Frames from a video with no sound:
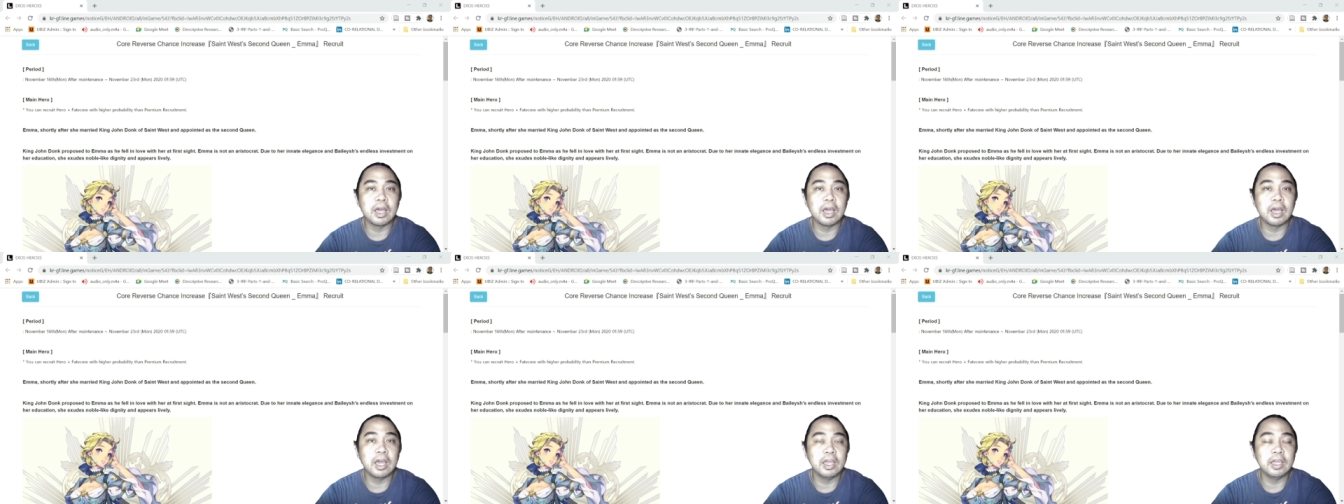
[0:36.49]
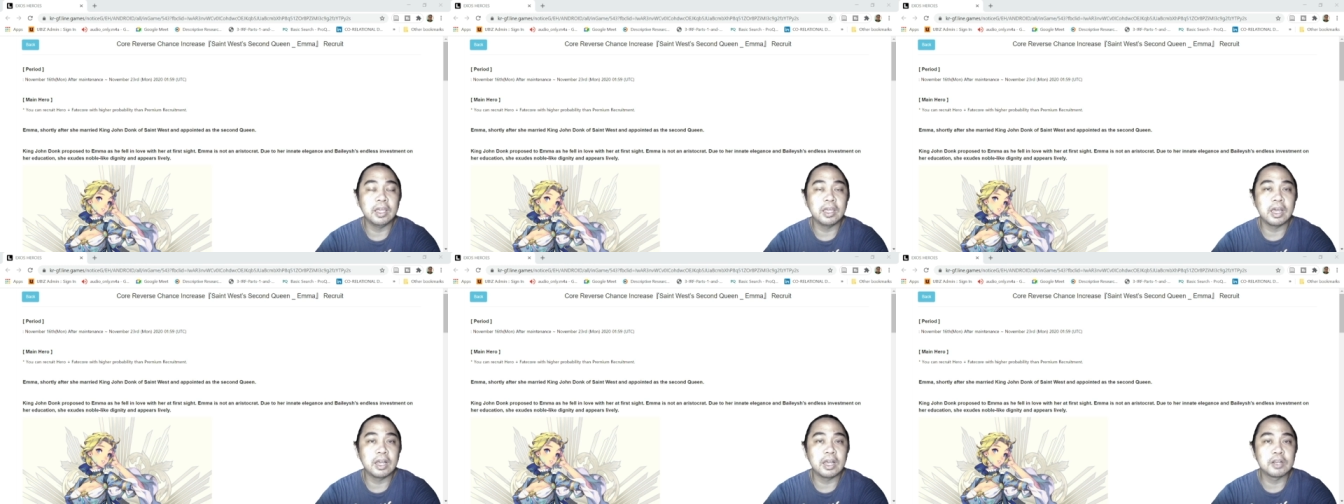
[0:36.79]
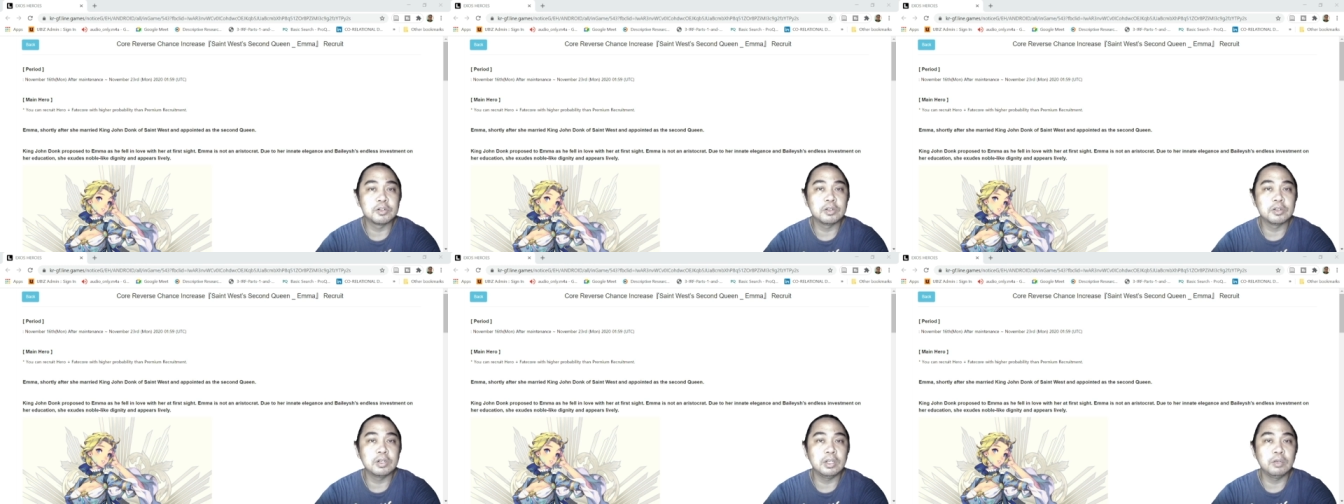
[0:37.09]
I
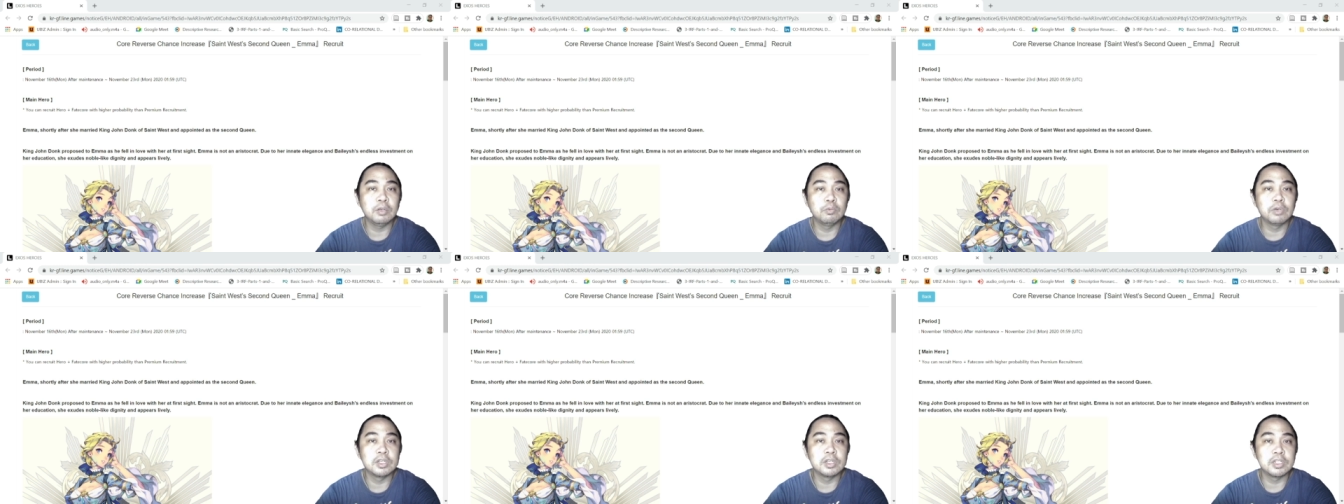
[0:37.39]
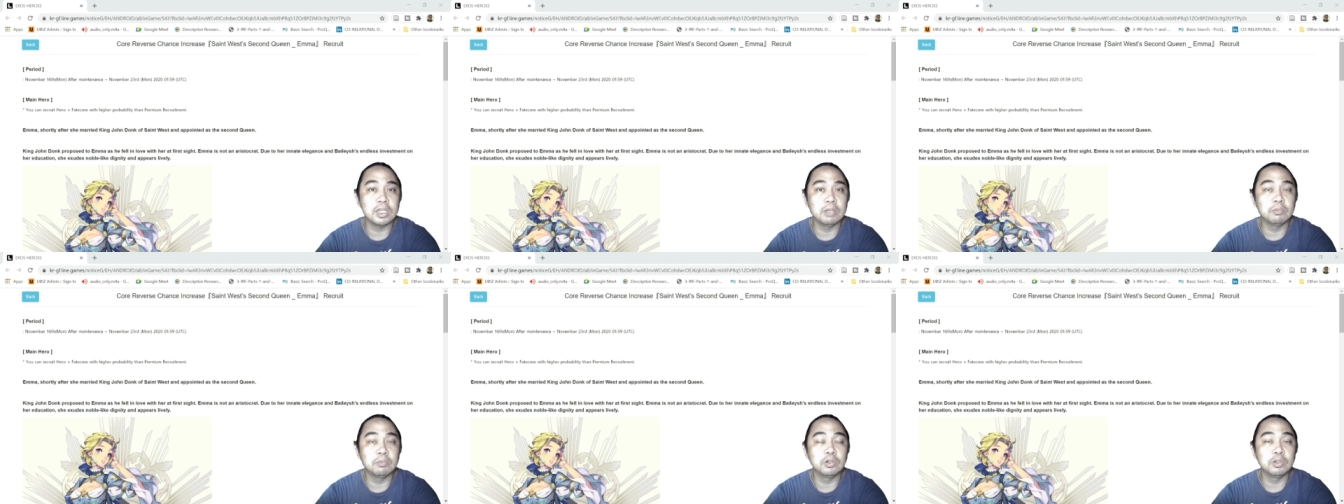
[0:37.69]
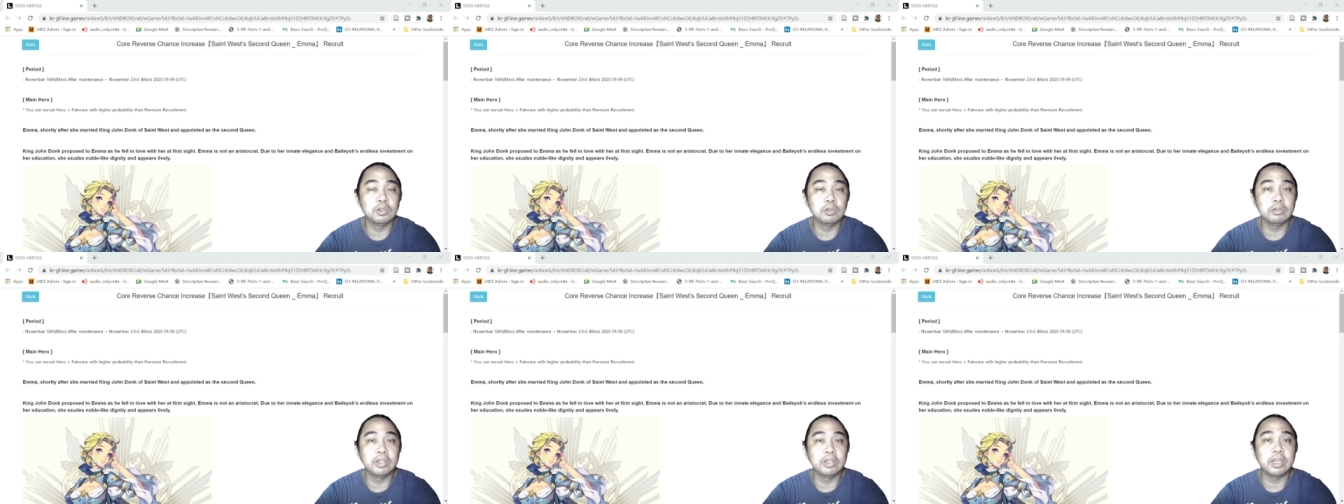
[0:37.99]
actually was able
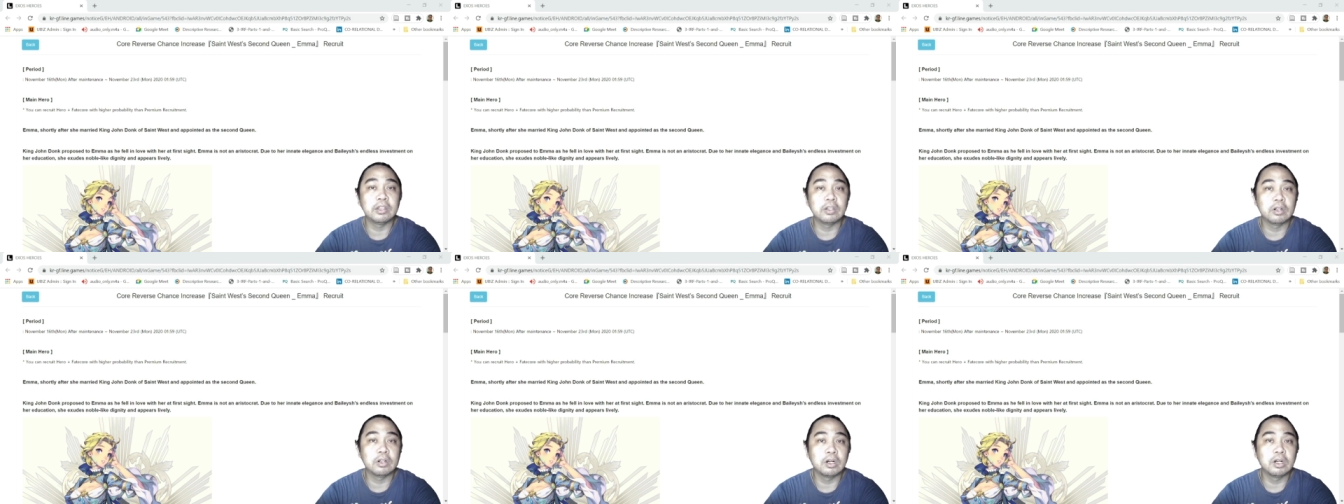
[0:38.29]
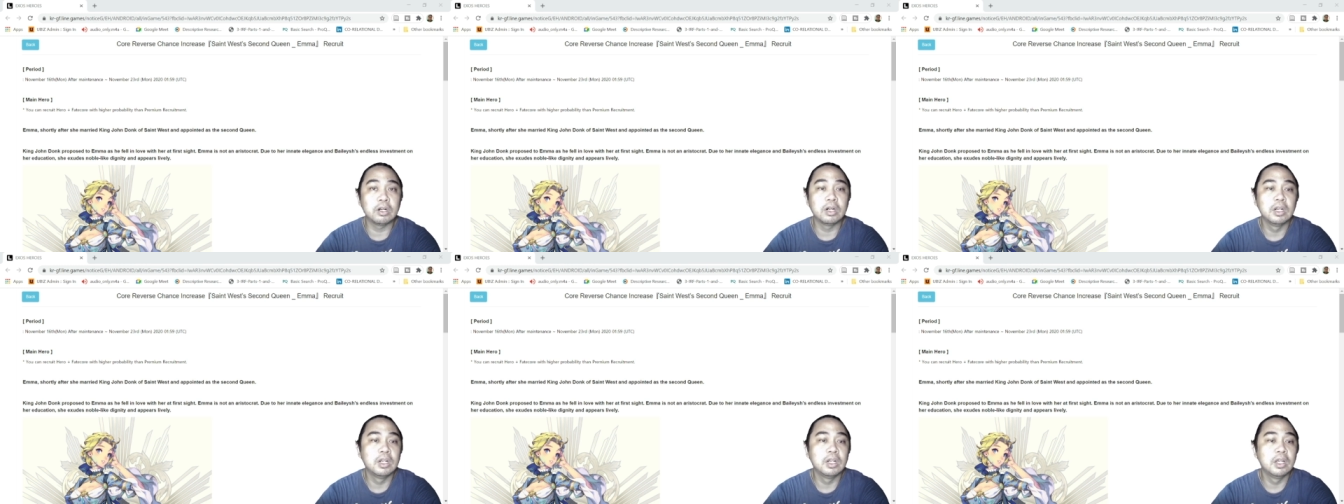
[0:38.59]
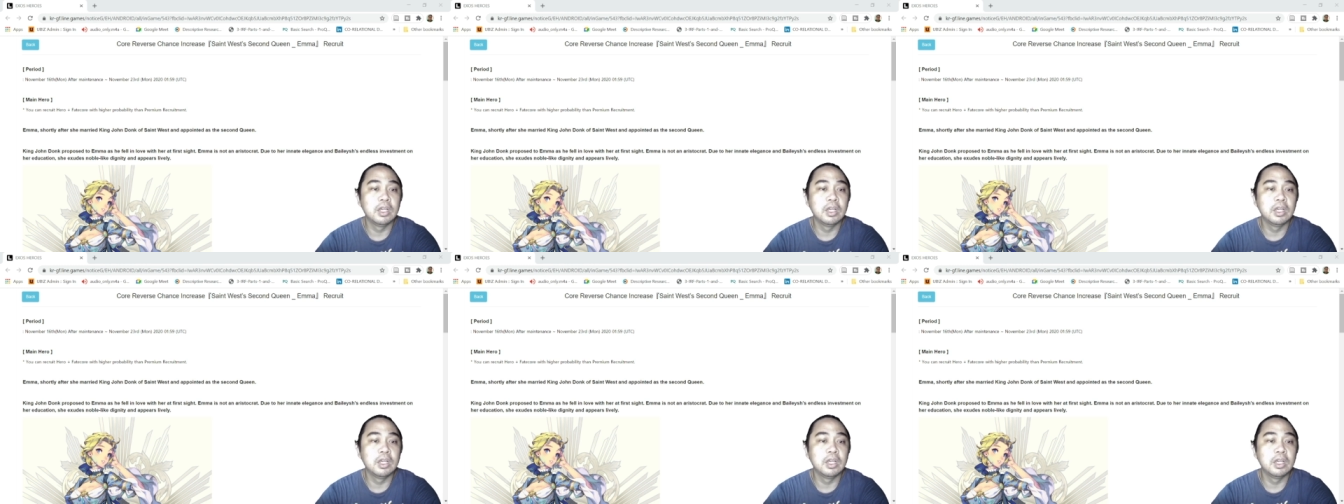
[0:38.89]
to get her